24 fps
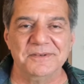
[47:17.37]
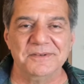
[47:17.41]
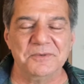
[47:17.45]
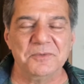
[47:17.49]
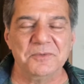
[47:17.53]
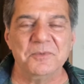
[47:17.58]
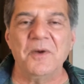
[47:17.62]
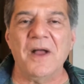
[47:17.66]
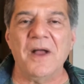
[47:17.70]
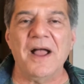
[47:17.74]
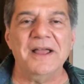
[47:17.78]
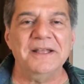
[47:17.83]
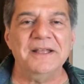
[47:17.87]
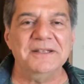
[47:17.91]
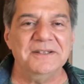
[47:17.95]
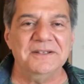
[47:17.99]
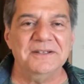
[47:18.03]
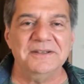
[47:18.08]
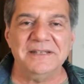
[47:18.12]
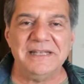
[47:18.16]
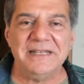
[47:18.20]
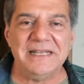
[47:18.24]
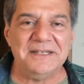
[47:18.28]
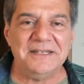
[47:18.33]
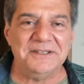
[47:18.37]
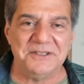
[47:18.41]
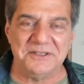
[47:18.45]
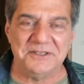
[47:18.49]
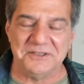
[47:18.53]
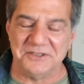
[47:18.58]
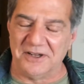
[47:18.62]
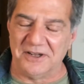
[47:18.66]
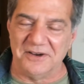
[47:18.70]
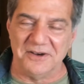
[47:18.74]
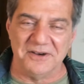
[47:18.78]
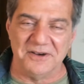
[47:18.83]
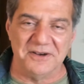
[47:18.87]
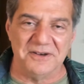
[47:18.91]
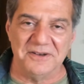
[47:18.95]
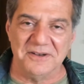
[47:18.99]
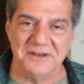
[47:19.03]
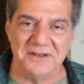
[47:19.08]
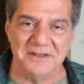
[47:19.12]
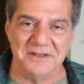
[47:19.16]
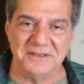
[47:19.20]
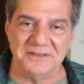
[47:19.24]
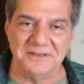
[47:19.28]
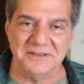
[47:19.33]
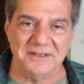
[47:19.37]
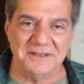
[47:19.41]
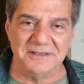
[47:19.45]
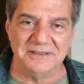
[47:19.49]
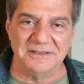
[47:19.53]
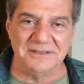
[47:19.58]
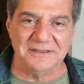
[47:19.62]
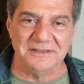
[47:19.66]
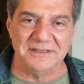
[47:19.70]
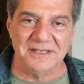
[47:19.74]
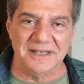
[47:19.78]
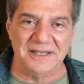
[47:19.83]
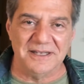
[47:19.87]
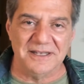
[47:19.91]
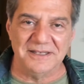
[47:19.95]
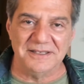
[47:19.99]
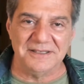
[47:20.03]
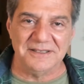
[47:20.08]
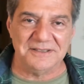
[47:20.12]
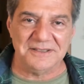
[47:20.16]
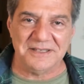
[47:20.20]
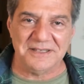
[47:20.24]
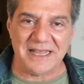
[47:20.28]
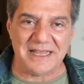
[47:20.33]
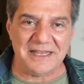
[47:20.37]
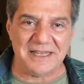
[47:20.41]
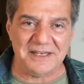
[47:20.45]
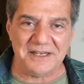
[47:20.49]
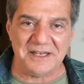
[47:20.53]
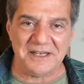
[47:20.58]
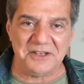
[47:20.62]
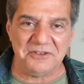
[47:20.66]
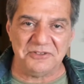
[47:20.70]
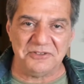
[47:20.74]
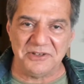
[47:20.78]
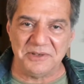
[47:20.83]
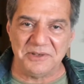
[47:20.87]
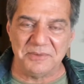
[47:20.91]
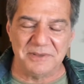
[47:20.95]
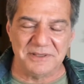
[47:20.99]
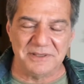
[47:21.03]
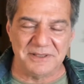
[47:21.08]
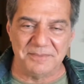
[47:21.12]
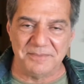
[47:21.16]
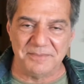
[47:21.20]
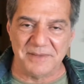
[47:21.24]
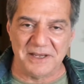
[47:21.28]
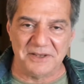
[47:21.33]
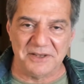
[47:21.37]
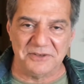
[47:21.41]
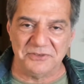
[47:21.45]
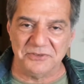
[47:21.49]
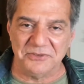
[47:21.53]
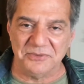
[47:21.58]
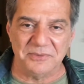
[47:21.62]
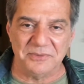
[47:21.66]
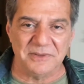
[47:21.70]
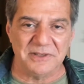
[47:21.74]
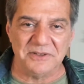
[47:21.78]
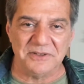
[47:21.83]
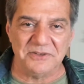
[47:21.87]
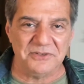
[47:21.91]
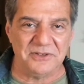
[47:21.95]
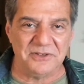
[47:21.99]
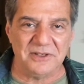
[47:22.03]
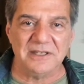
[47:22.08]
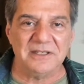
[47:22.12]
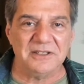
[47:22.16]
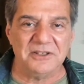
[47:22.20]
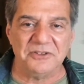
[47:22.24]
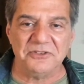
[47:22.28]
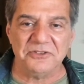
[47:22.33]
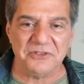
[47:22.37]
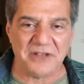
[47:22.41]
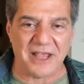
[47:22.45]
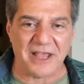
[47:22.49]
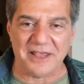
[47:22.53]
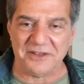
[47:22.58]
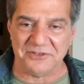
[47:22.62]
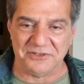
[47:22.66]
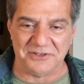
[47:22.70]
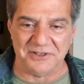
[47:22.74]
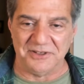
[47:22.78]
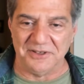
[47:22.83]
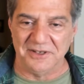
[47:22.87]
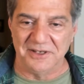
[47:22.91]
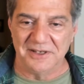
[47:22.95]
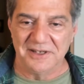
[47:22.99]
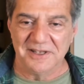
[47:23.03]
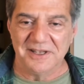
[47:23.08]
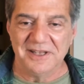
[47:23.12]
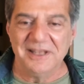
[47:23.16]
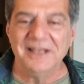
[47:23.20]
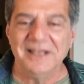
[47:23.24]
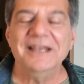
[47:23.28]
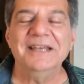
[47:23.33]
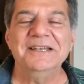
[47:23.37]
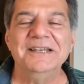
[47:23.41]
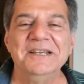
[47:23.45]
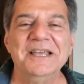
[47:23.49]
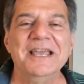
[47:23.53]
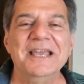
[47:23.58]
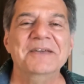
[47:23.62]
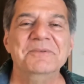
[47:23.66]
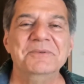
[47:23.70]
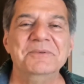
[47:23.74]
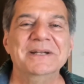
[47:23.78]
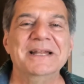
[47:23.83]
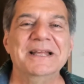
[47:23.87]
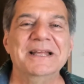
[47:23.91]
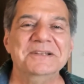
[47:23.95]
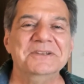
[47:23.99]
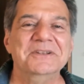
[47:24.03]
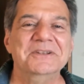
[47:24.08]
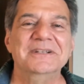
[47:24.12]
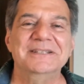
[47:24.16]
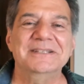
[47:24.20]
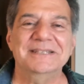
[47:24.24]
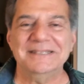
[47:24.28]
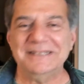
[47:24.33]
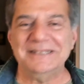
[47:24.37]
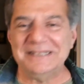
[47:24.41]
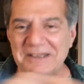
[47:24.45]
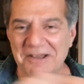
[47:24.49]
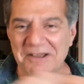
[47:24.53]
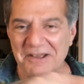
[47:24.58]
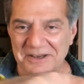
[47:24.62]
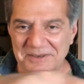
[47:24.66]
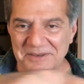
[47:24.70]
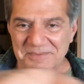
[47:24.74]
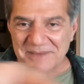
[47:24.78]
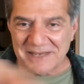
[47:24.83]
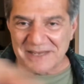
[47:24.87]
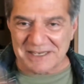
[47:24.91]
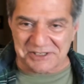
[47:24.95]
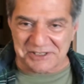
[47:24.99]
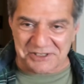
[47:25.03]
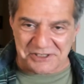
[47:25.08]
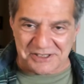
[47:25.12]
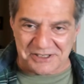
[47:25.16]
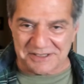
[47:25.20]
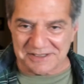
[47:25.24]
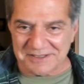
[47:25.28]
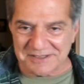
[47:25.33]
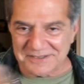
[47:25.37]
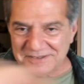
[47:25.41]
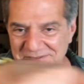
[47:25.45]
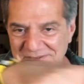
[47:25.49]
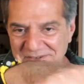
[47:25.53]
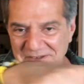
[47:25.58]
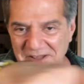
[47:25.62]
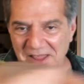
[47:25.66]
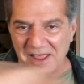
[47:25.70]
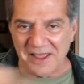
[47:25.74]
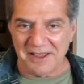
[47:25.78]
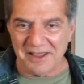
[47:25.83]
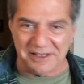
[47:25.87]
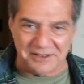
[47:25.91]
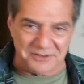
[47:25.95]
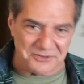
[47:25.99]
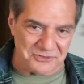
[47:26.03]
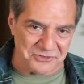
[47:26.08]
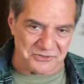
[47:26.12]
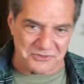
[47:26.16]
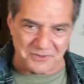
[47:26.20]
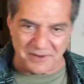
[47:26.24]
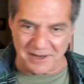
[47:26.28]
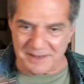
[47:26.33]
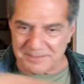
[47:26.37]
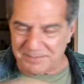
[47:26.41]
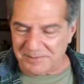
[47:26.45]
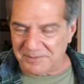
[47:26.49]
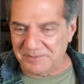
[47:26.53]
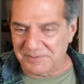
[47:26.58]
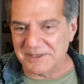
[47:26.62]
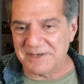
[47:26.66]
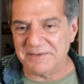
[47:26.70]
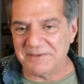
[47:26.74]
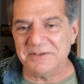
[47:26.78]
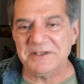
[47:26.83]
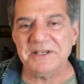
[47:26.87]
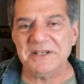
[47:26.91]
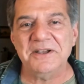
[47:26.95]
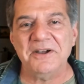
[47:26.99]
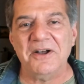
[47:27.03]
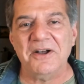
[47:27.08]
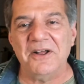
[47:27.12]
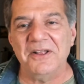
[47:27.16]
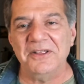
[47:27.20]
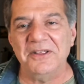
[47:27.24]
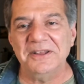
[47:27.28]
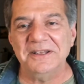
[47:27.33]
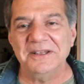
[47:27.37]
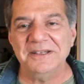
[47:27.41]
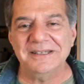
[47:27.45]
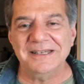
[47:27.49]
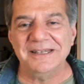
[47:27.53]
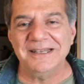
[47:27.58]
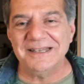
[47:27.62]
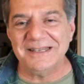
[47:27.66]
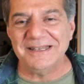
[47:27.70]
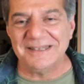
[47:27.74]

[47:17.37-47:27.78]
ride the lead guitar on Take It Easy with a mouse was a disaster. And when I looked at the automation line or stripe or whatever you call it,